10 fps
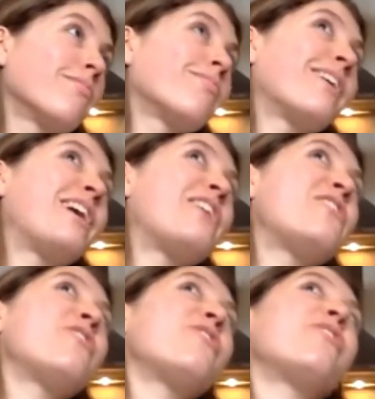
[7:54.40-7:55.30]
And I
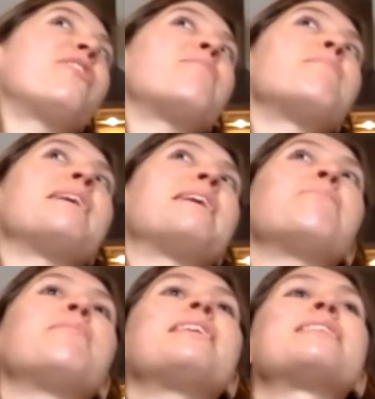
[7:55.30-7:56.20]
know that there may
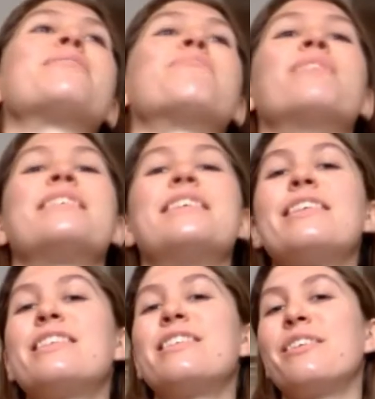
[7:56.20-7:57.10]
be some
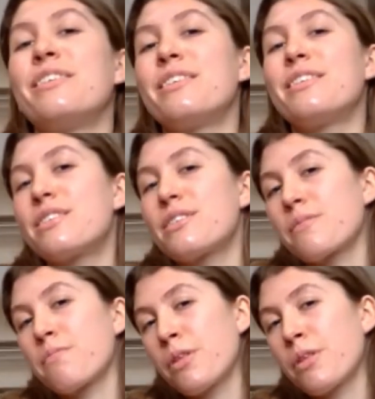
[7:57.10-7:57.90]
resistance,